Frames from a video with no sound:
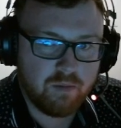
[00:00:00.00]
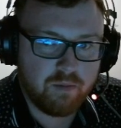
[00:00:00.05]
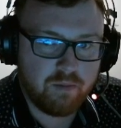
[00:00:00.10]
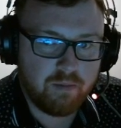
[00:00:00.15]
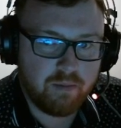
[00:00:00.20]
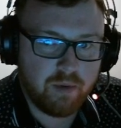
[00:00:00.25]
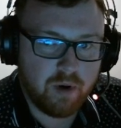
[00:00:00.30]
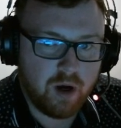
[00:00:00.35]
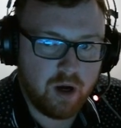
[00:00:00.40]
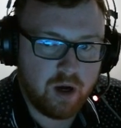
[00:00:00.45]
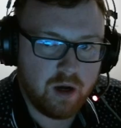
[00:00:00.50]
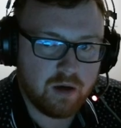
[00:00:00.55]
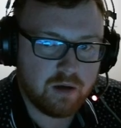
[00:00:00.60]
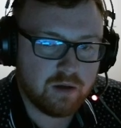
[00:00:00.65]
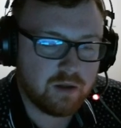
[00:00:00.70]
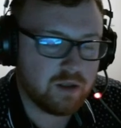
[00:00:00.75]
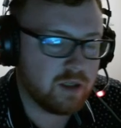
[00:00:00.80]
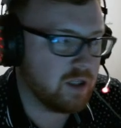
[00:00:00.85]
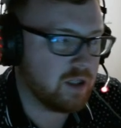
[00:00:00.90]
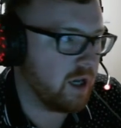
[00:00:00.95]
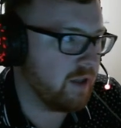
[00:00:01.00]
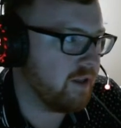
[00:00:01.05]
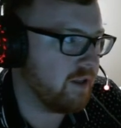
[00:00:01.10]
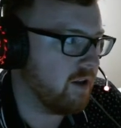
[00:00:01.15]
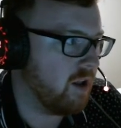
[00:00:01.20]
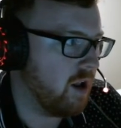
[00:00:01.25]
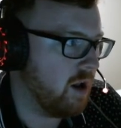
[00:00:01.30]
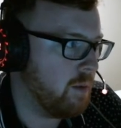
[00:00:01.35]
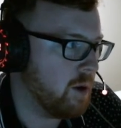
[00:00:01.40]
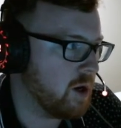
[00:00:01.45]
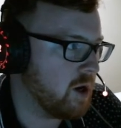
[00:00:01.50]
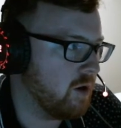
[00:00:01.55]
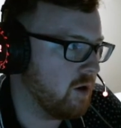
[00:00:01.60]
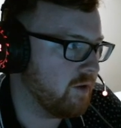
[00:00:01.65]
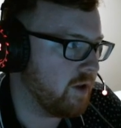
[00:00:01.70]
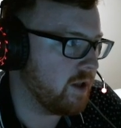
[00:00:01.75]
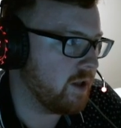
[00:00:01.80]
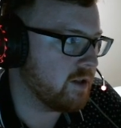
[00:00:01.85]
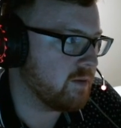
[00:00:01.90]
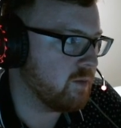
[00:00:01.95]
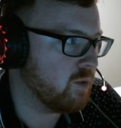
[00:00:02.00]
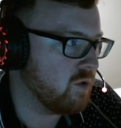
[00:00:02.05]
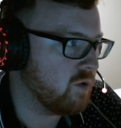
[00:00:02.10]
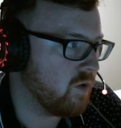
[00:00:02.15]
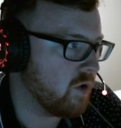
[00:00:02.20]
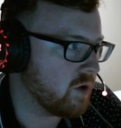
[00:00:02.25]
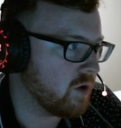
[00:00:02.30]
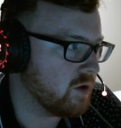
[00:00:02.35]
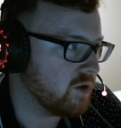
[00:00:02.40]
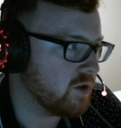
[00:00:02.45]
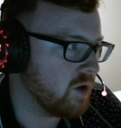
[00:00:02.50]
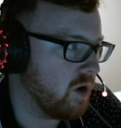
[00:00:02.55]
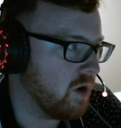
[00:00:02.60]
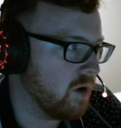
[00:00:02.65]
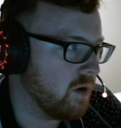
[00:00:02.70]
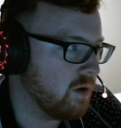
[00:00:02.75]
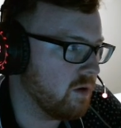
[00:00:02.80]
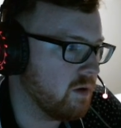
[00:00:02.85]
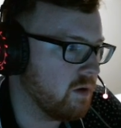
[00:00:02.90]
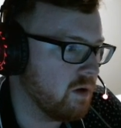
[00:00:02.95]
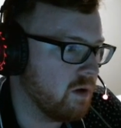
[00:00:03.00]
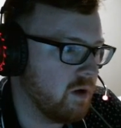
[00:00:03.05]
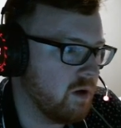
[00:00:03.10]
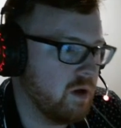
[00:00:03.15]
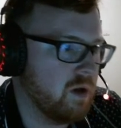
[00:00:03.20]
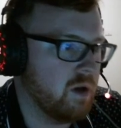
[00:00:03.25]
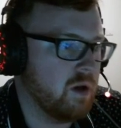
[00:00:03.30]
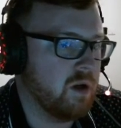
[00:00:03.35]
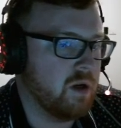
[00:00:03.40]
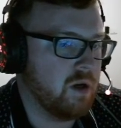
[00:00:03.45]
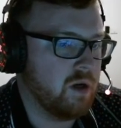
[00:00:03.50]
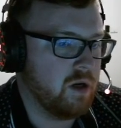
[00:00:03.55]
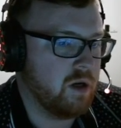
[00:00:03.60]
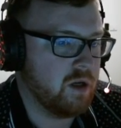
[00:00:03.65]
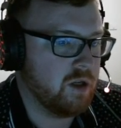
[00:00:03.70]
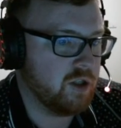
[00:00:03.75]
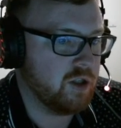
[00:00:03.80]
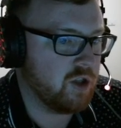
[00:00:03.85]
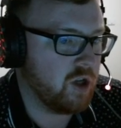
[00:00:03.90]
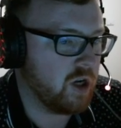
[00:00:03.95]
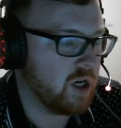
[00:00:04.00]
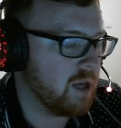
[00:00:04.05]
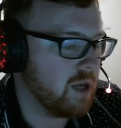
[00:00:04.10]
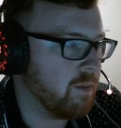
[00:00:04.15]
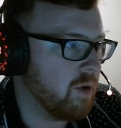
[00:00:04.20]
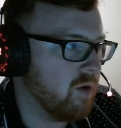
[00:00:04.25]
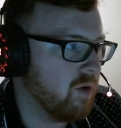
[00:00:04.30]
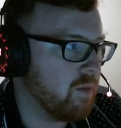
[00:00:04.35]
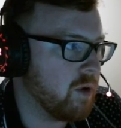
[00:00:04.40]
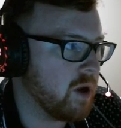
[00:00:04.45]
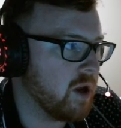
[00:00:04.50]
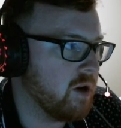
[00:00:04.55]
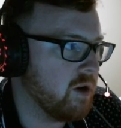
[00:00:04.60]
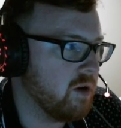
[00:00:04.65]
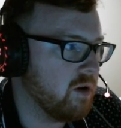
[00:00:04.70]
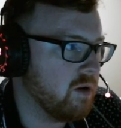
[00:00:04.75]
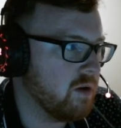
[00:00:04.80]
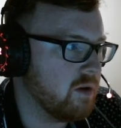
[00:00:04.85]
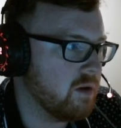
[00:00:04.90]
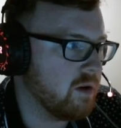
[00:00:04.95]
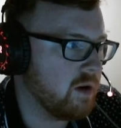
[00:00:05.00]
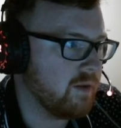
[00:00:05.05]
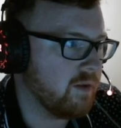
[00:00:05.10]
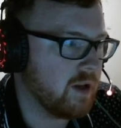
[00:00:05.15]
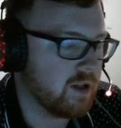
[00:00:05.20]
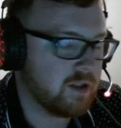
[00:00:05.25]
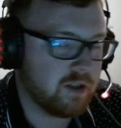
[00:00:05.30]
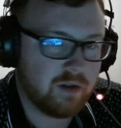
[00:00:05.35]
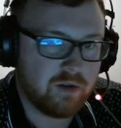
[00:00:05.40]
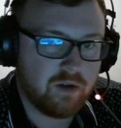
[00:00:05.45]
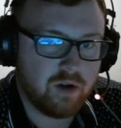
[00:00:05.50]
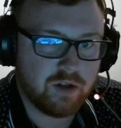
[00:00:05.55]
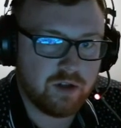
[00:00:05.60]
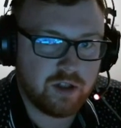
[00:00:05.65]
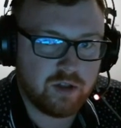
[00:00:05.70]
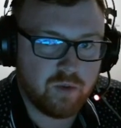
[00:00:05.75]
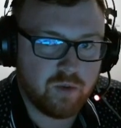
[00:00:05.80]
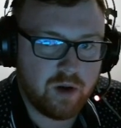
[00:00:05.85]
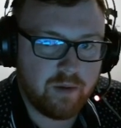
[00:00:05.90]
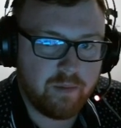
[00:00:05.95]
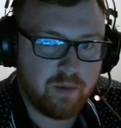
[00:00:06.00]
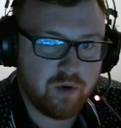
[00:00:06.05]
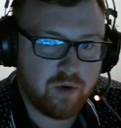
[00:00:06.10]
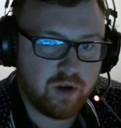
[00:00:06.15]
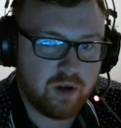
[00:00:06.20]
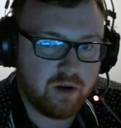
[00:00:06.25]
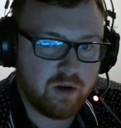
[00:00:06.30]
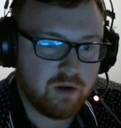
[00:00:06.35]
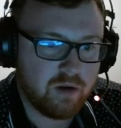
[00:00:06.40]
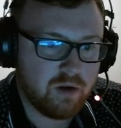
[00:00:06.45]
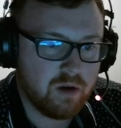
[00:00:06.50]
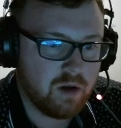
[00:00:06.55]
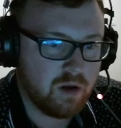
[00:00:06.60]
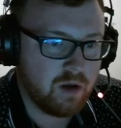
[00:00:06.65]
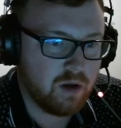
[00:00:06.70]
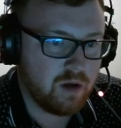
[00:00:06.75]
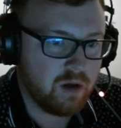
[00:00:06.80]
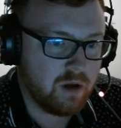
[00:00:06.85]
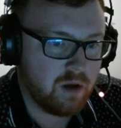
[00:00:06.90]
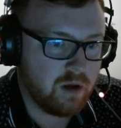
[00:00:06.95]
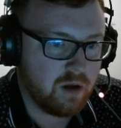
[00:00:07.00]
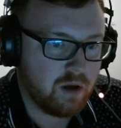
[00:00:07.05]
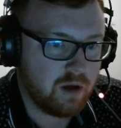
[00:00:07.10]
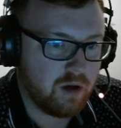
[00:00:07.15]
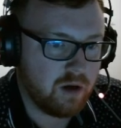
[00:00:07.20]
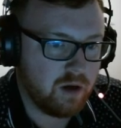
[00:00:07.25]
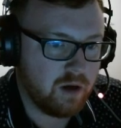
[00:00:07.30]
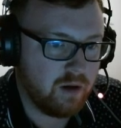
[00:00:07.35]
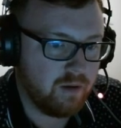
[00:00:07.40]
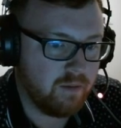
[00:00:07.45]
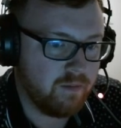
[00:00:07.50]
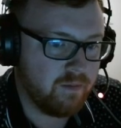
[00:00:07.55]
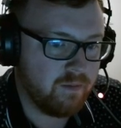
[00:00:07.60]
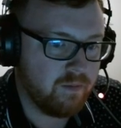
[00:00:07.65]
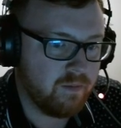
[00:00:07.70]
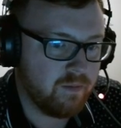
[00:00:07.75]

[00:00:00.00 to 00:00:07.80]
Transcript: But I feel like my content's more focused on slightly above beginner, if that's the nicest way of putting it. Gonna